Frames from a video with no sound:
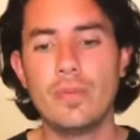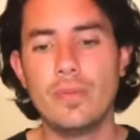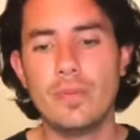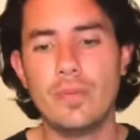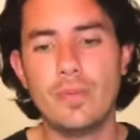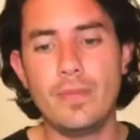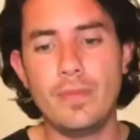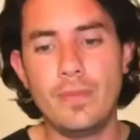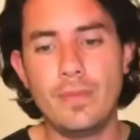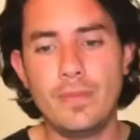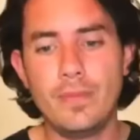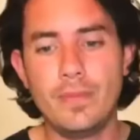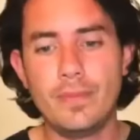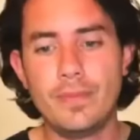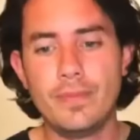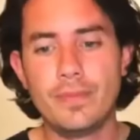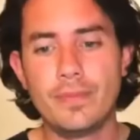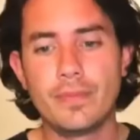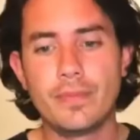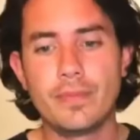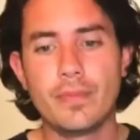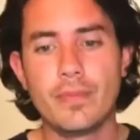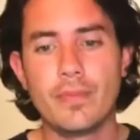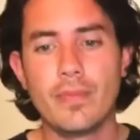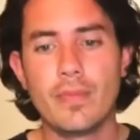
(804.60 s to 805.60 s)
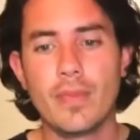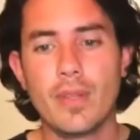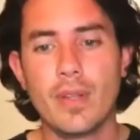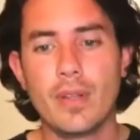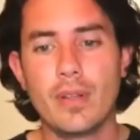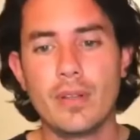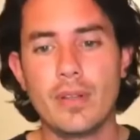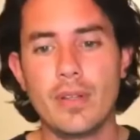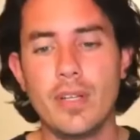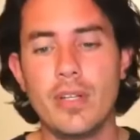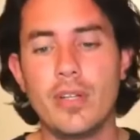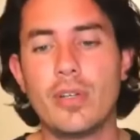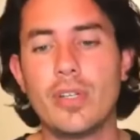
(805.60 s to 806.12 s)
in
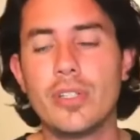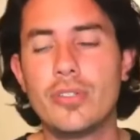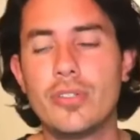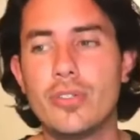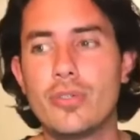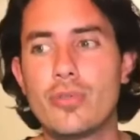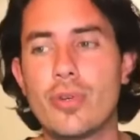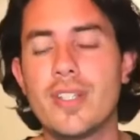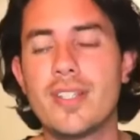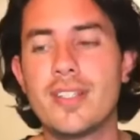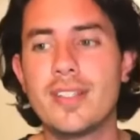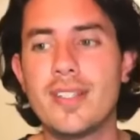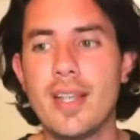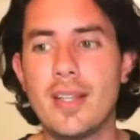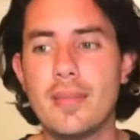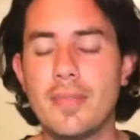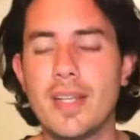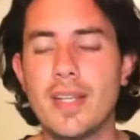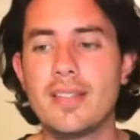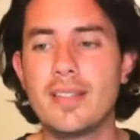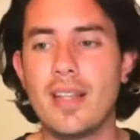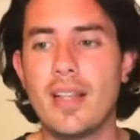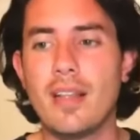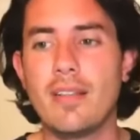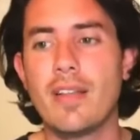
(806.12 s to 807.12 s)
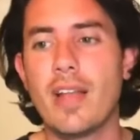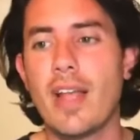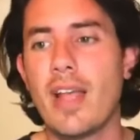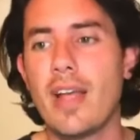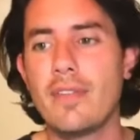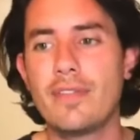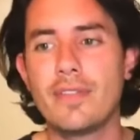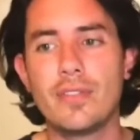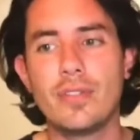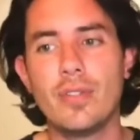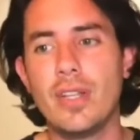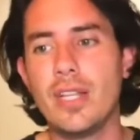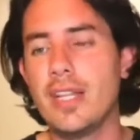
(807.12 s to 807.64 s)
order to transcend myself, I have to
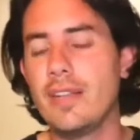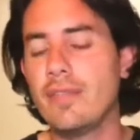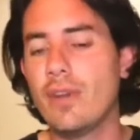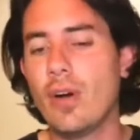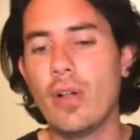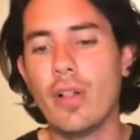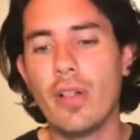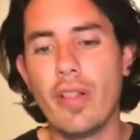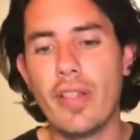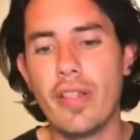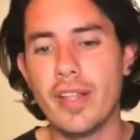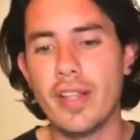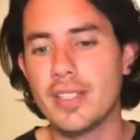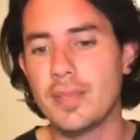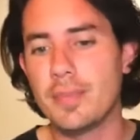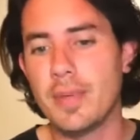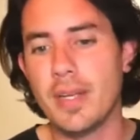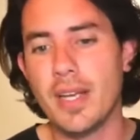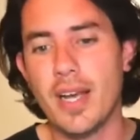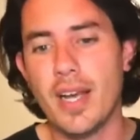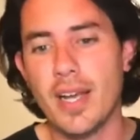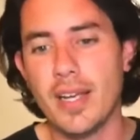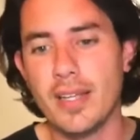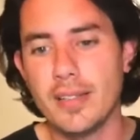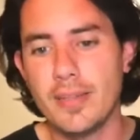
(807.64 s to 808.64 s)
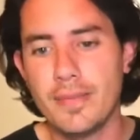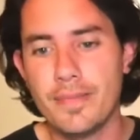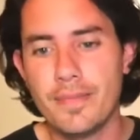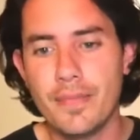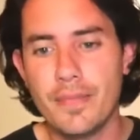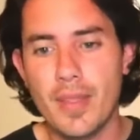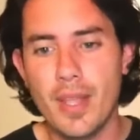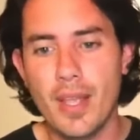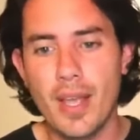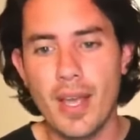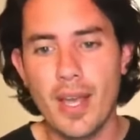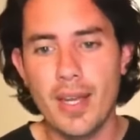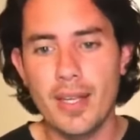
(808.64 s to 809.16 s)
leave all things behind.
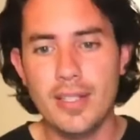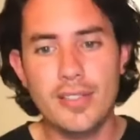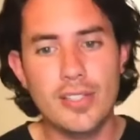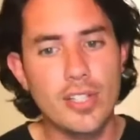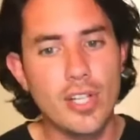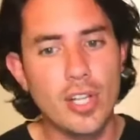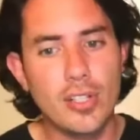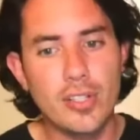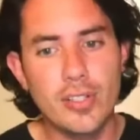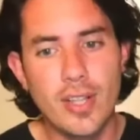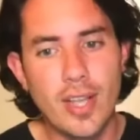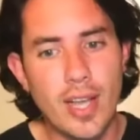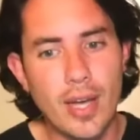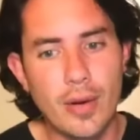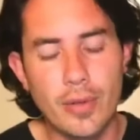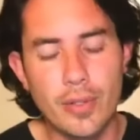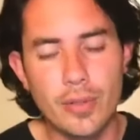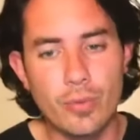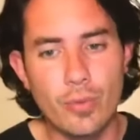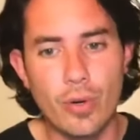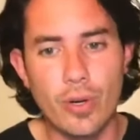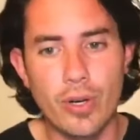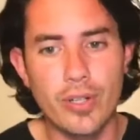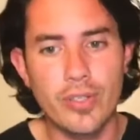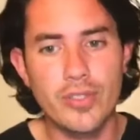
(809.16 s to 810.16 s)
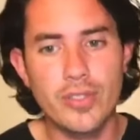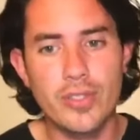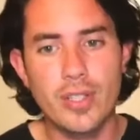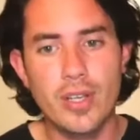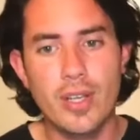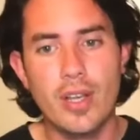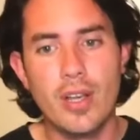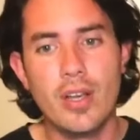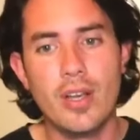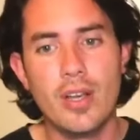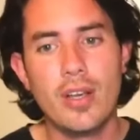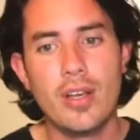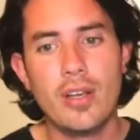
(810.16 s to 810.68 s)
And it's not how it works.
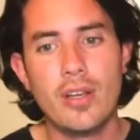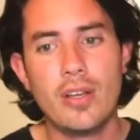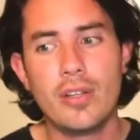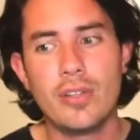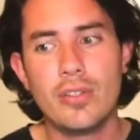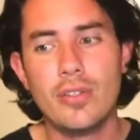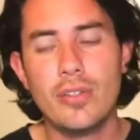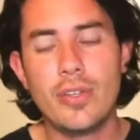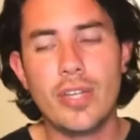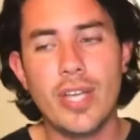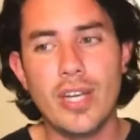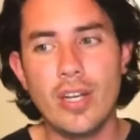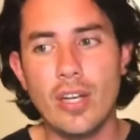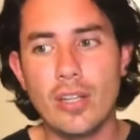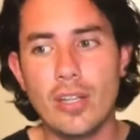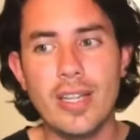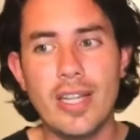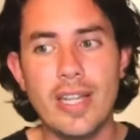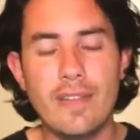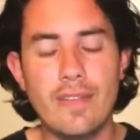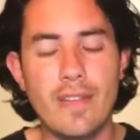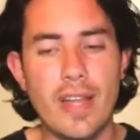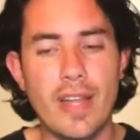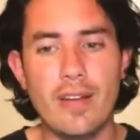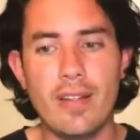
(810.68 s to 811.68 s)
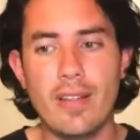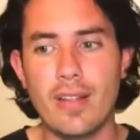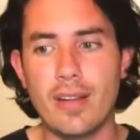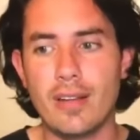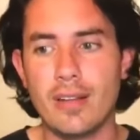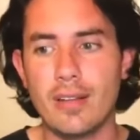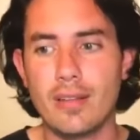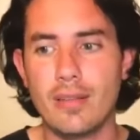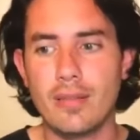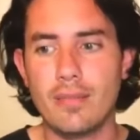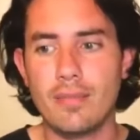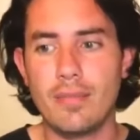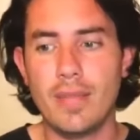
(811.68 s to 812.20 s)
You cannot leave anything
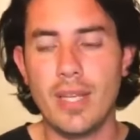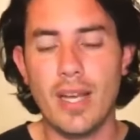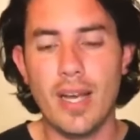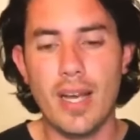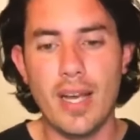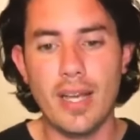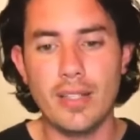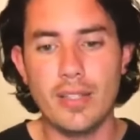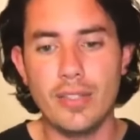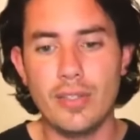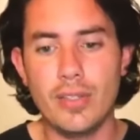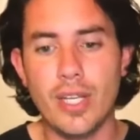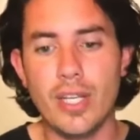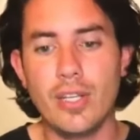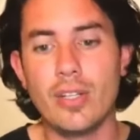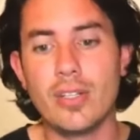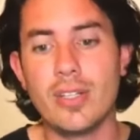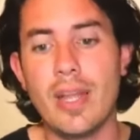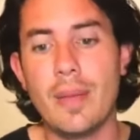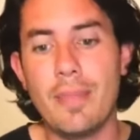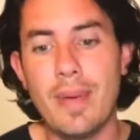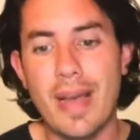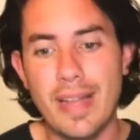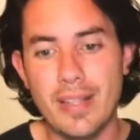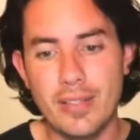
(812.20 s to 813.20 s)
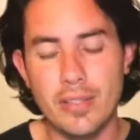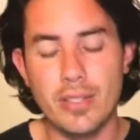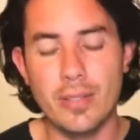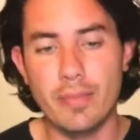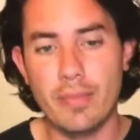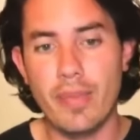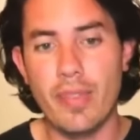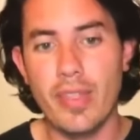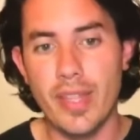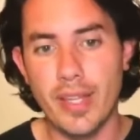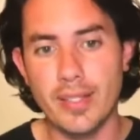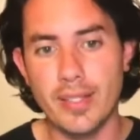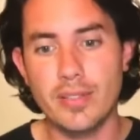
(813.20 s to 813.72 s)
behind. You cannot abandon
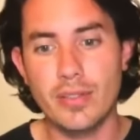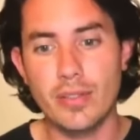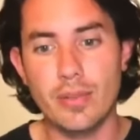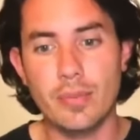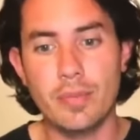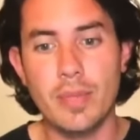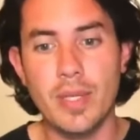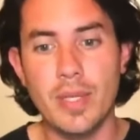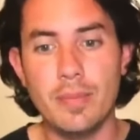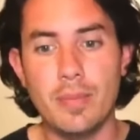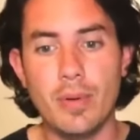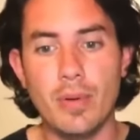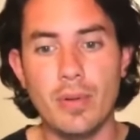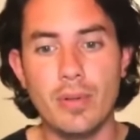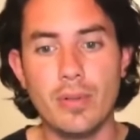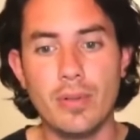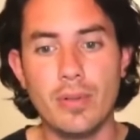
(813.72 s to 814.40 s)
things or people.